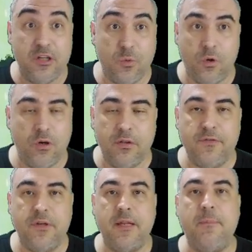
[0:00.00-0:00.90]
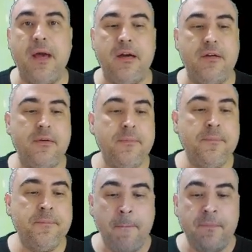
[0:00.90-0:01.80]
in the world for that matter.
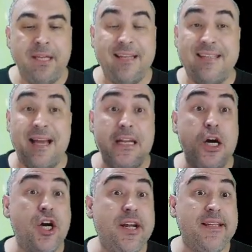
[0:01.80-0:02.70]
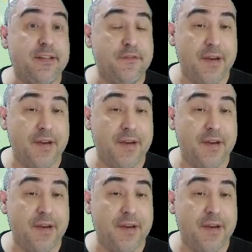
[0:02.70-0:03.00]
It's an ergative